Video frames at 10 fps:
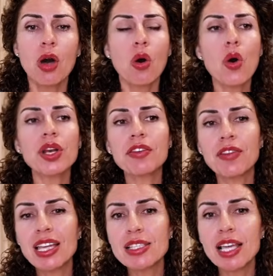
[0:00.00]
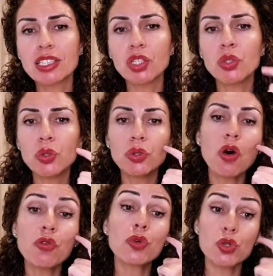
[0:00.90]
or events that you know
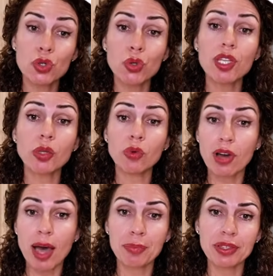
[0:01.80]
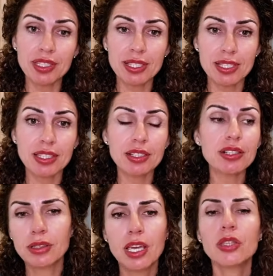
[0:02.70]
for sure that will happen this year.